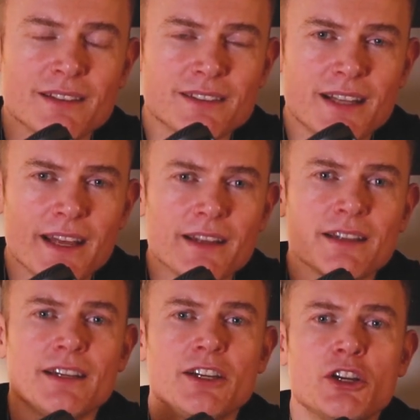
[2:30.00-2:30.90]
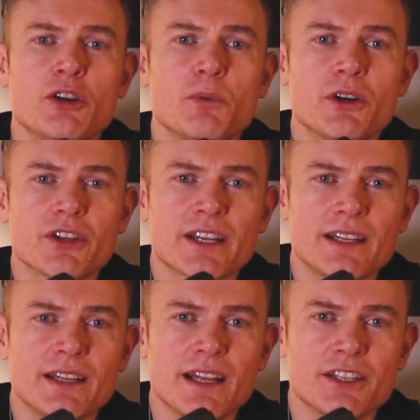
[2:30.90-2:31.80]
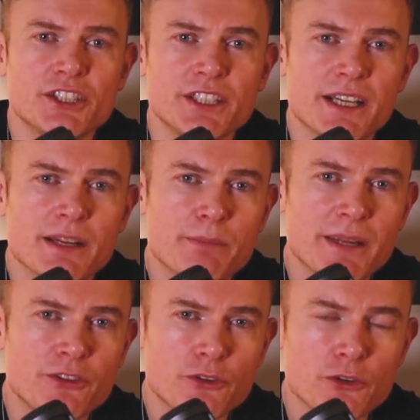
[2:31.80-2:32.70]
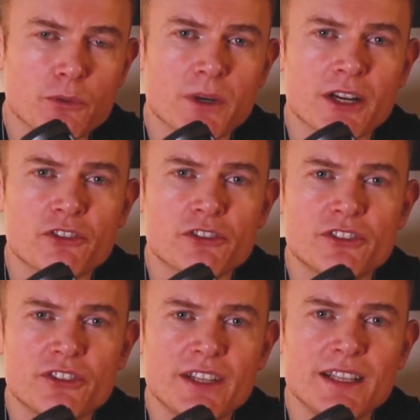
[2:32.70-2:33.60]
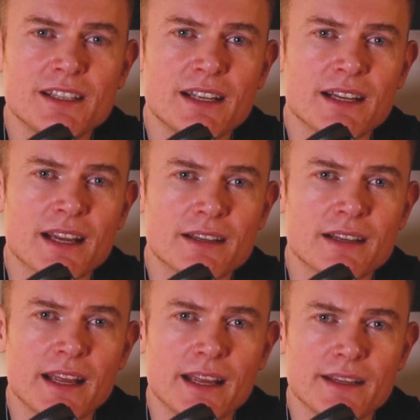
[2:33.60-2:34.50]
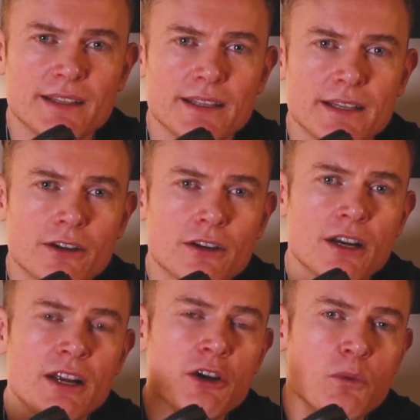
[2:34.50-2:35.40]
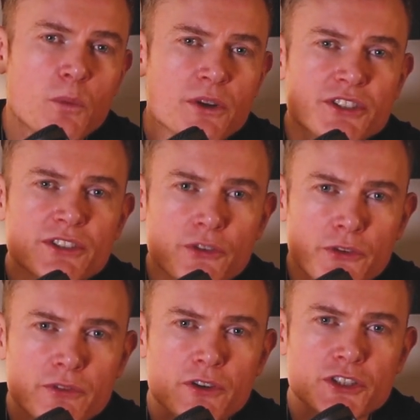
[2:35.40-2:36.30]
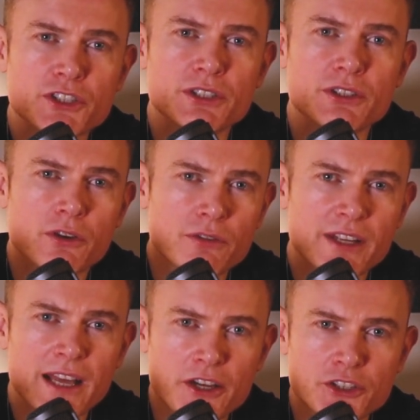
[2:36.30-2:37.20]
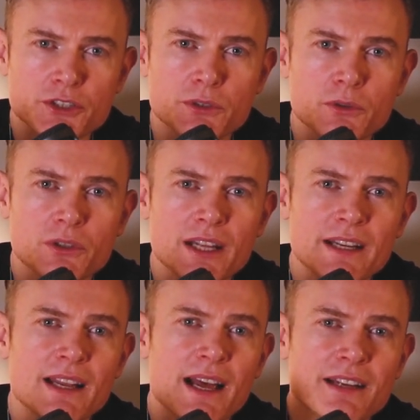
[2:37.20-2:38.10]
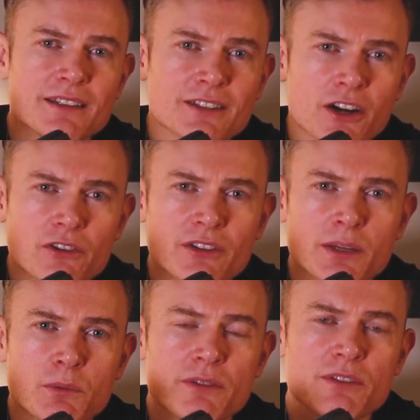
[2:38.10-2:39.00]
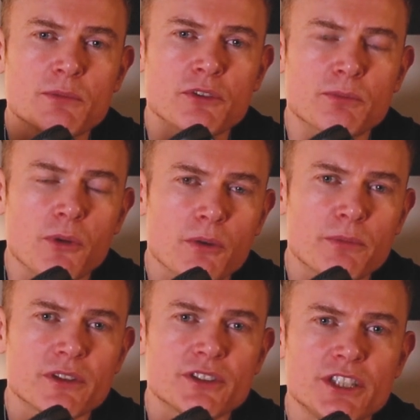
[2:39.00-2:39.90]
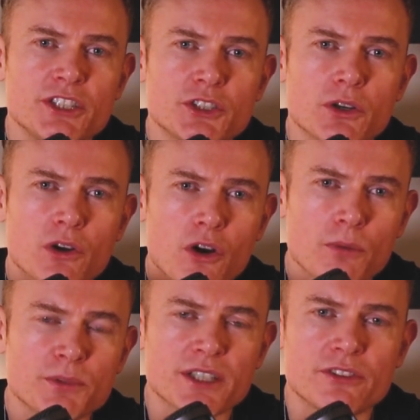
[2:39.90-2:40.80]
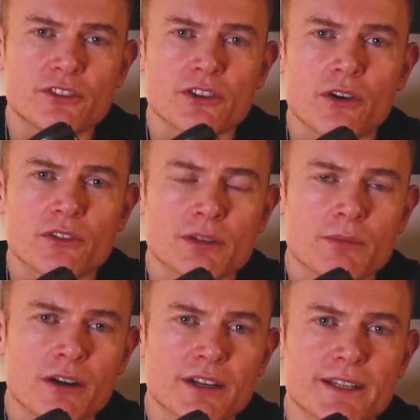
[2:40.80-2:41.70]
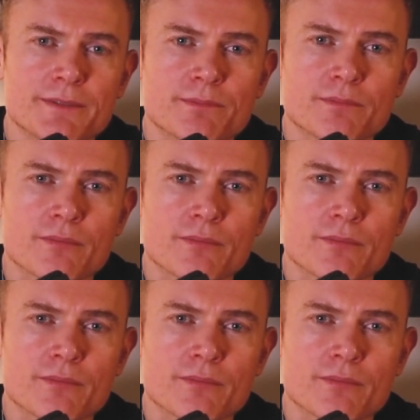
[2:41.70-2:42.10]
Today, we're looking at the GA-B2-100C9AER, which is a new version of the Casio Oak line and is currently one of the most popular G-Shock options on the market.